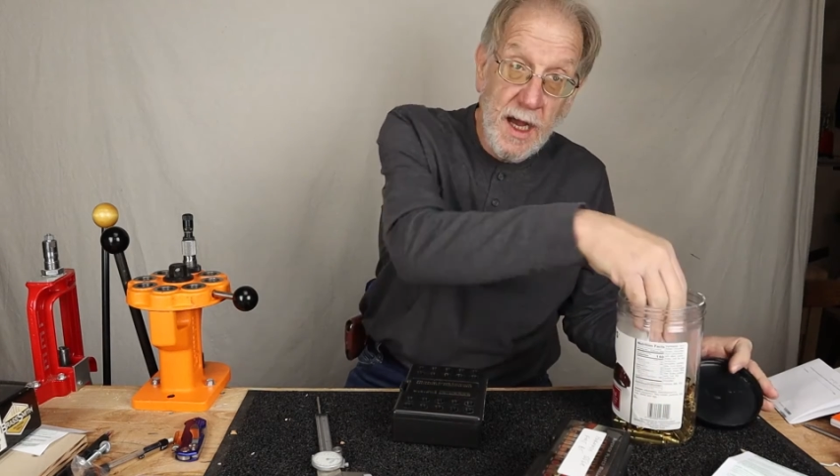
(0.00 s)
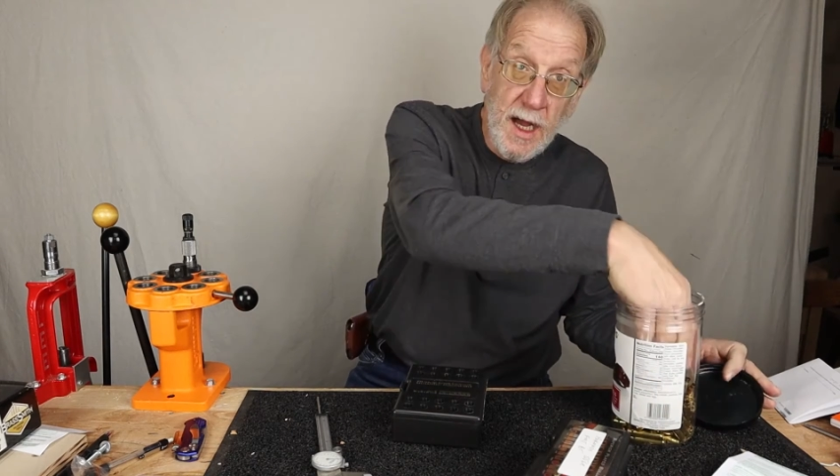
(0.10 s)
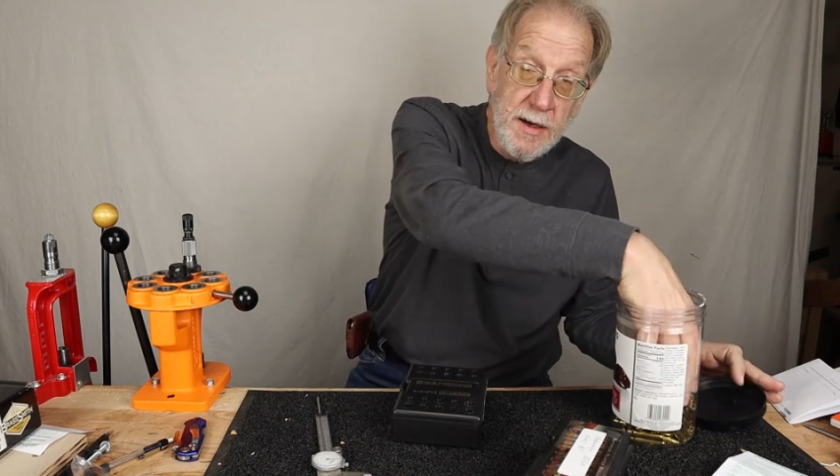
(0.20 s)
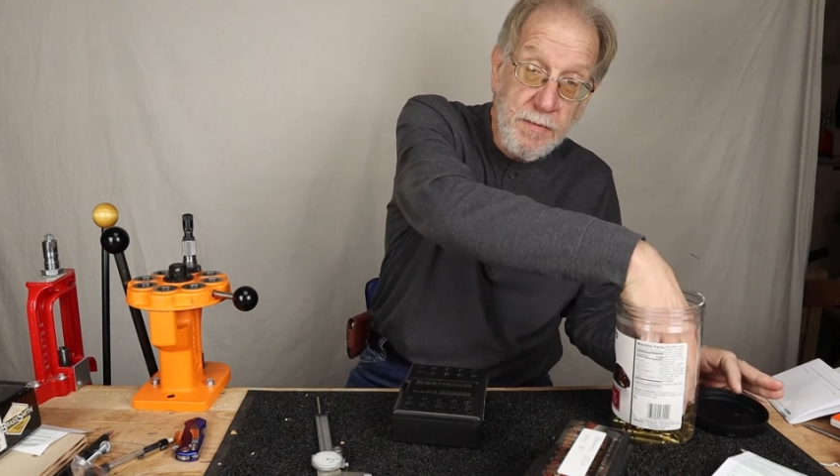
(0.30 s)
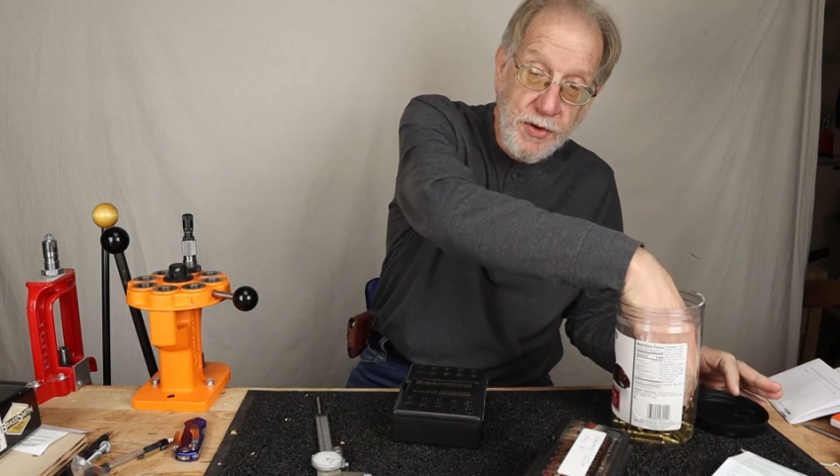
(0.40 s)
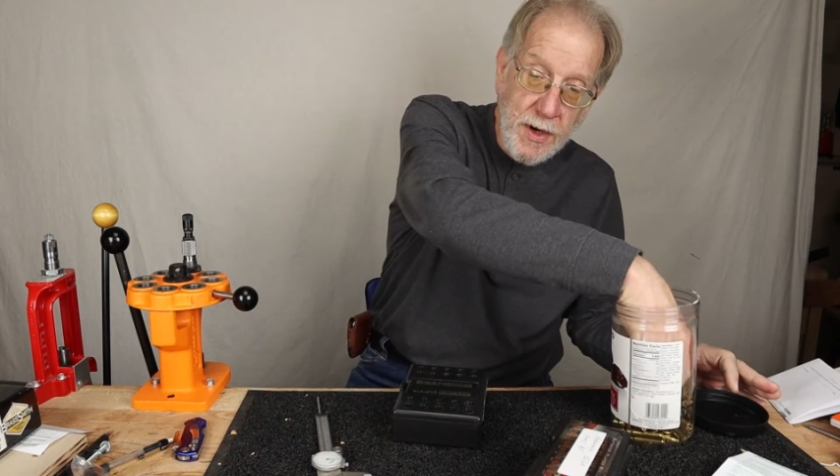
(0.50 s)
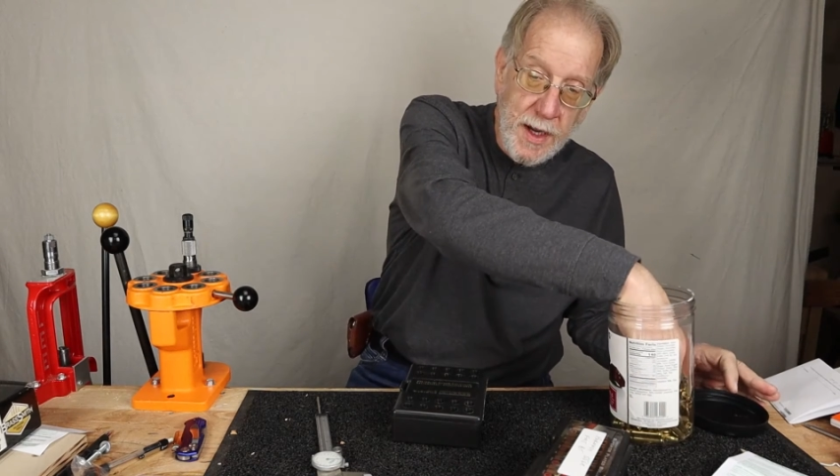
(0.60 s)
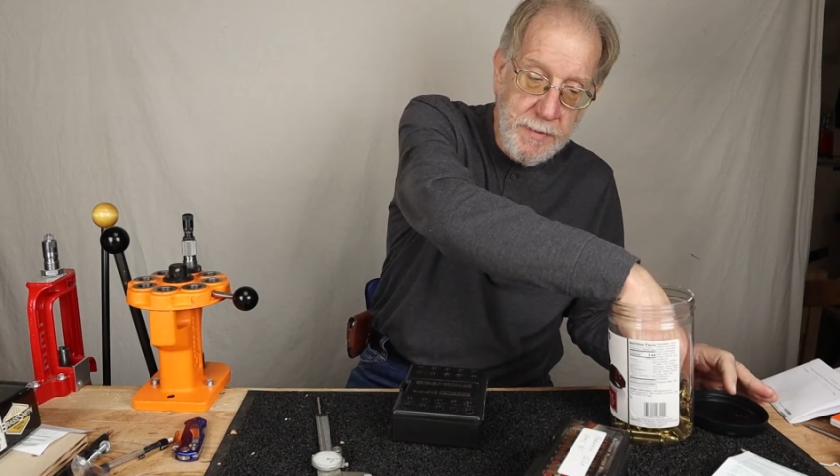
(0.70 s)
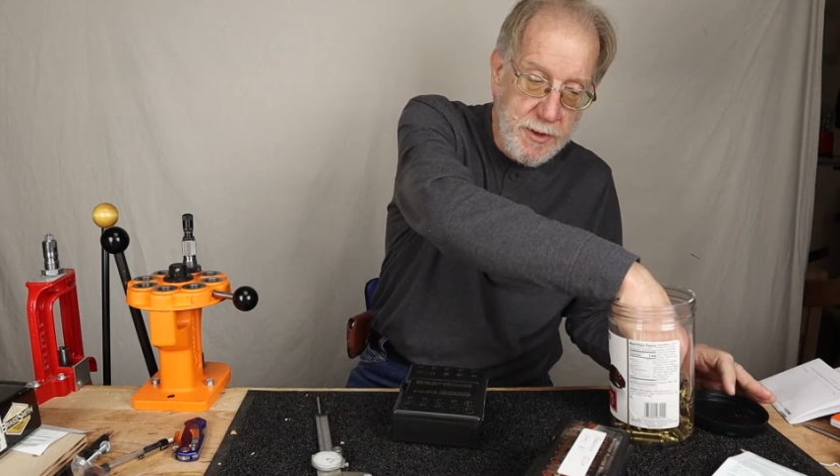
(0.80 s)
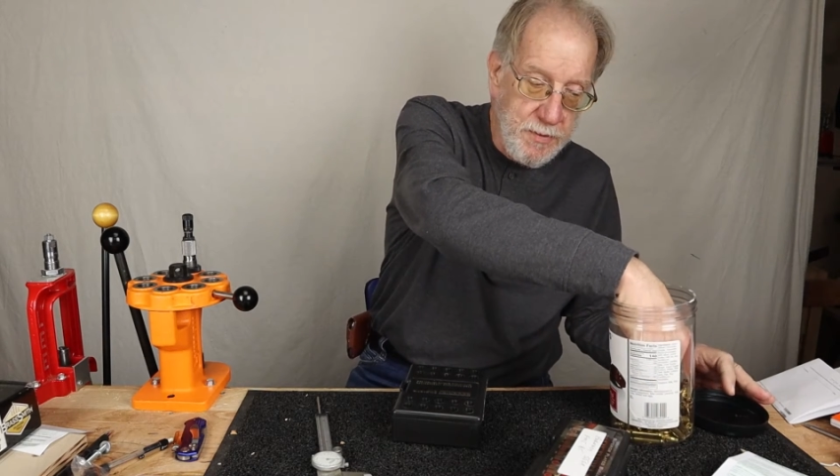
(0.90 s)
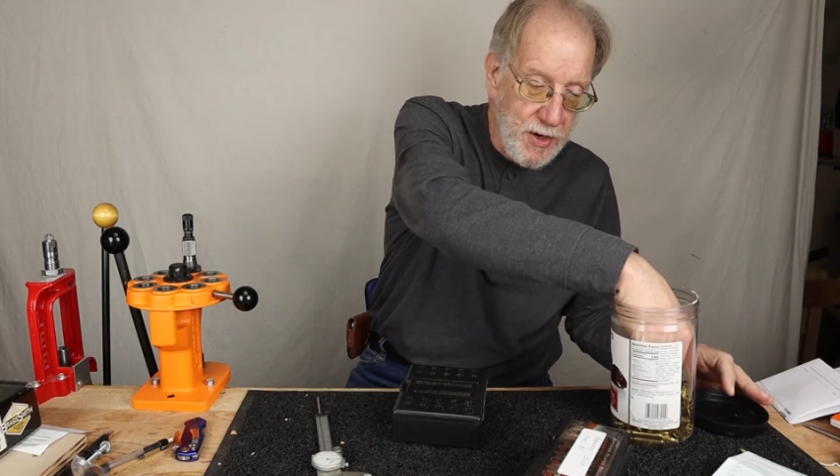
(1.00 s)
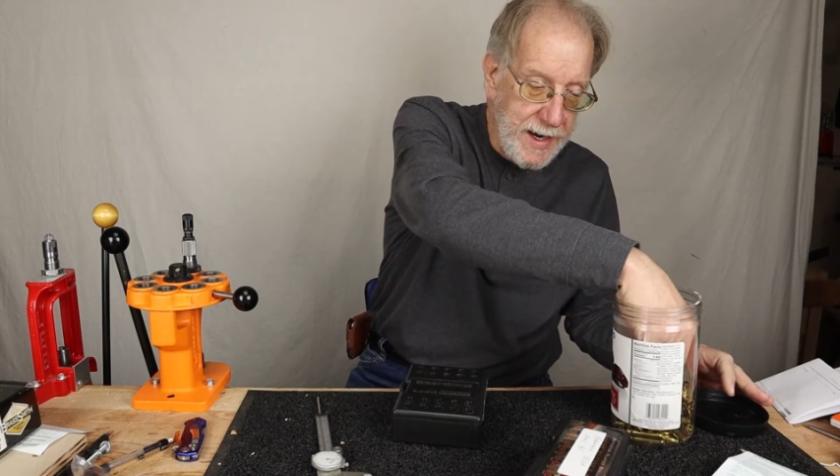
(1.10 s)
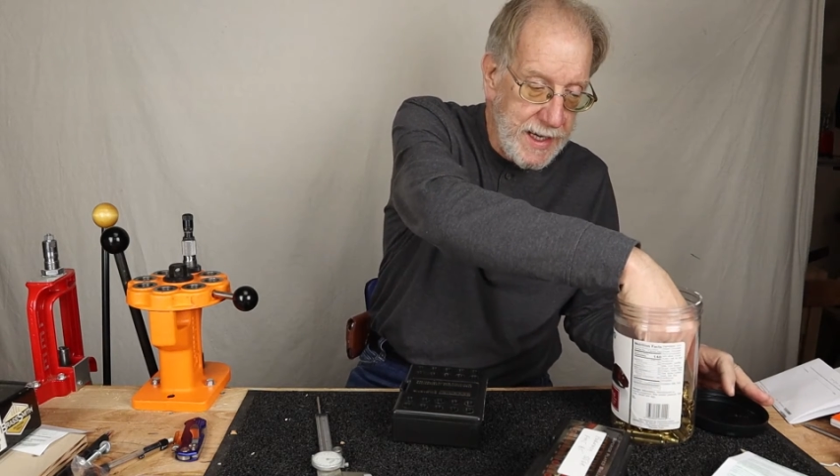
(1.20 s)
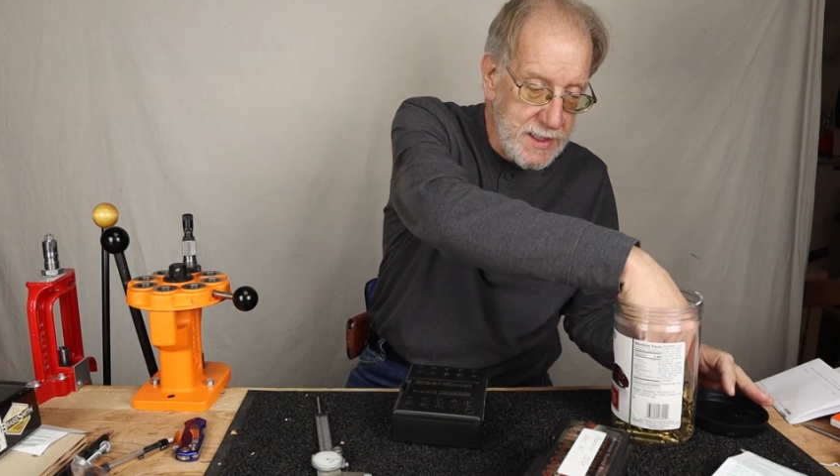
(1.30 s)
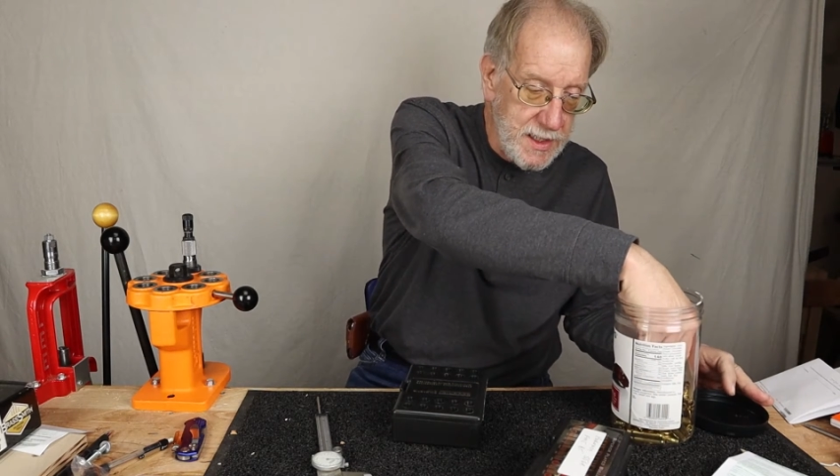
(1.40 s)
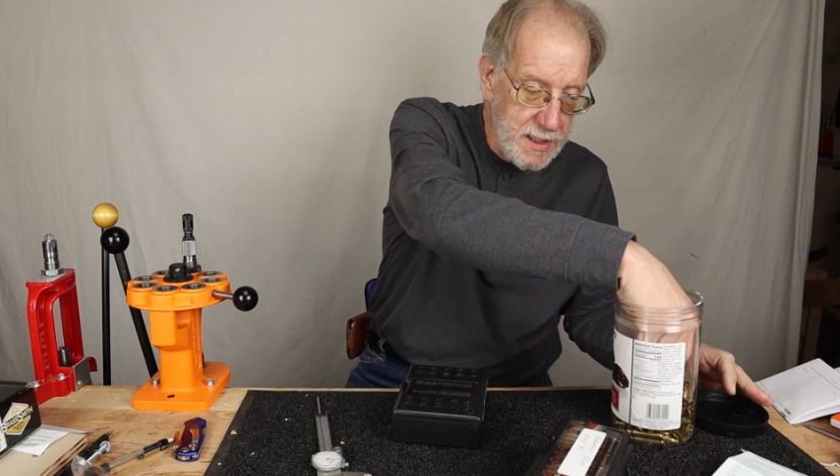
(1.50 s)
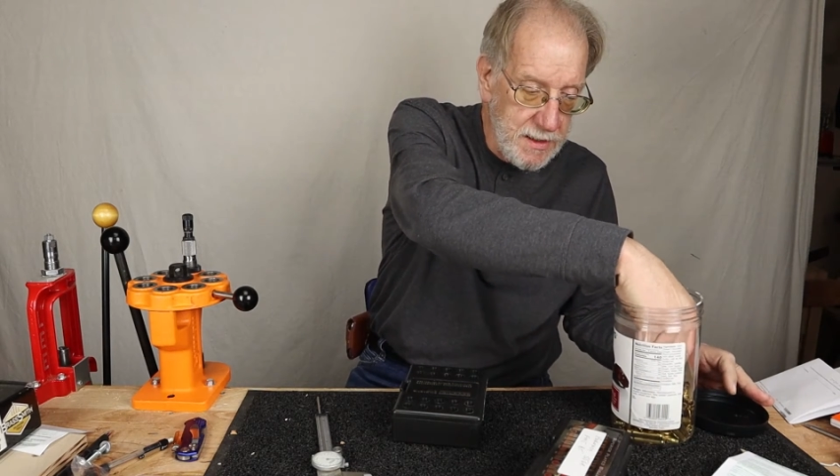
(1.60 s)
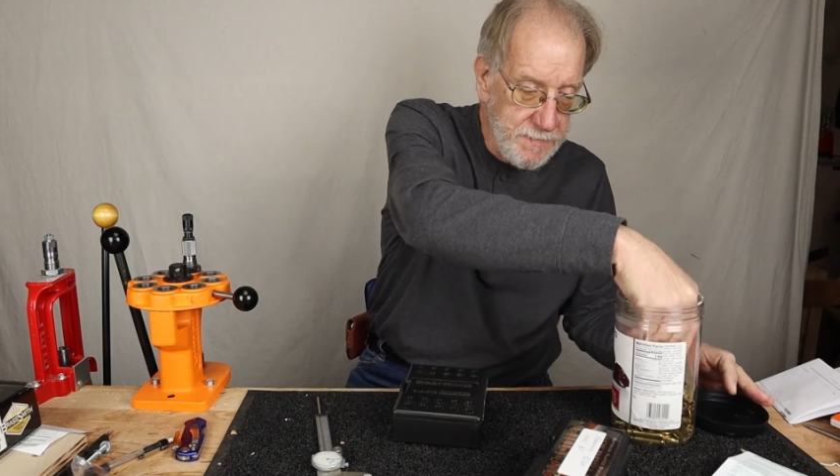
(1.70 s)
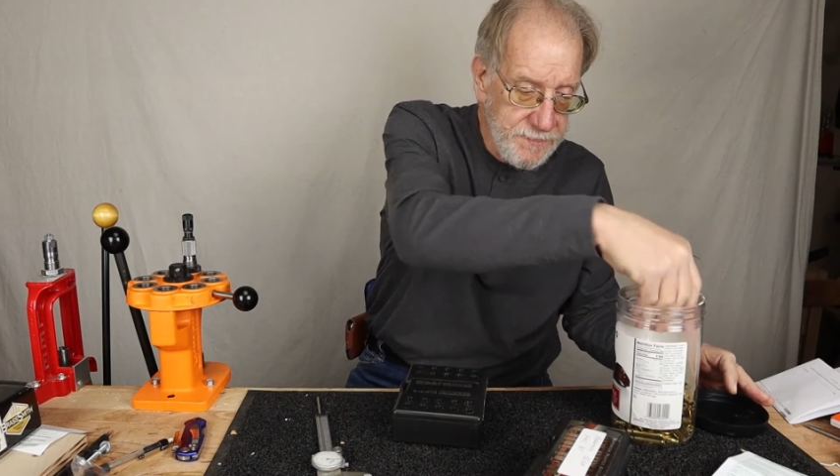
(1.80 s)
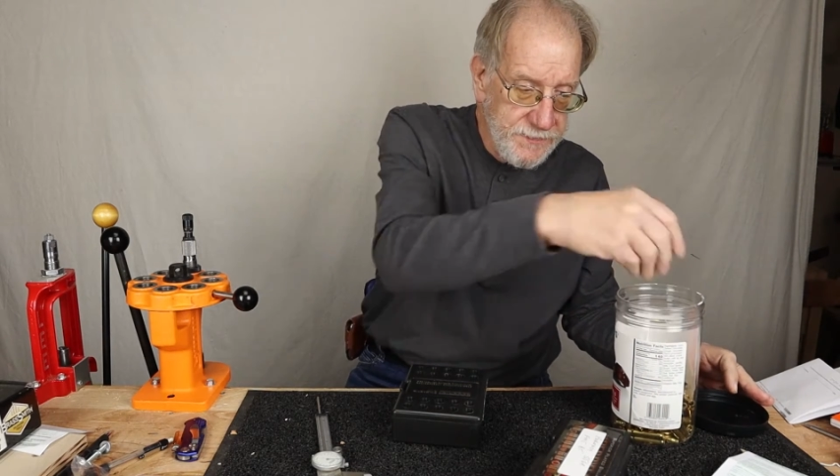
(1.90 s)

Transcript: unprimed brass here.